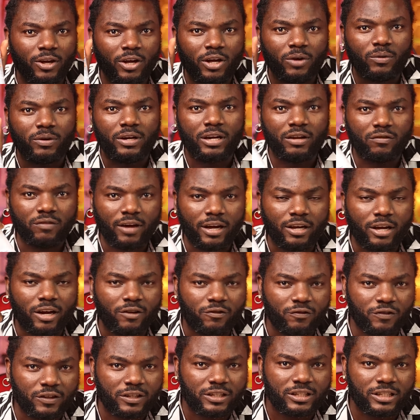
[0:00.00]
Whenever you are
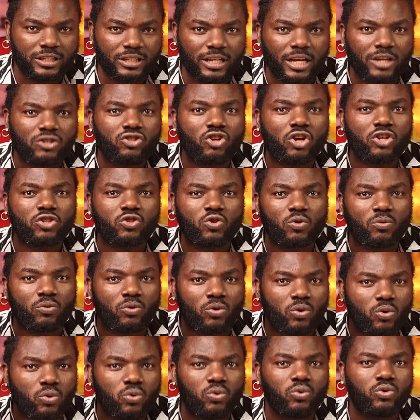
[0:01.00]
fixing it, just to
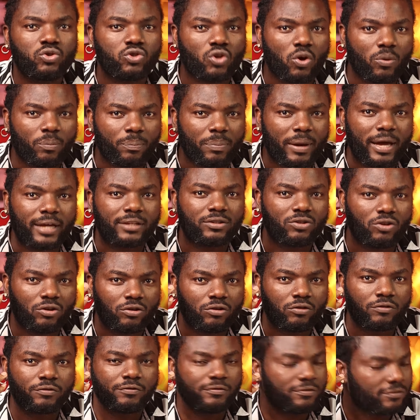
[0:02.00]
glue some part
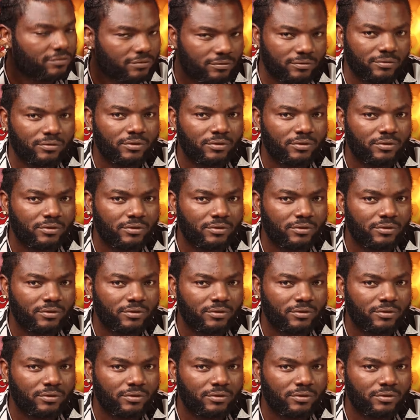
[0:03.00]
off.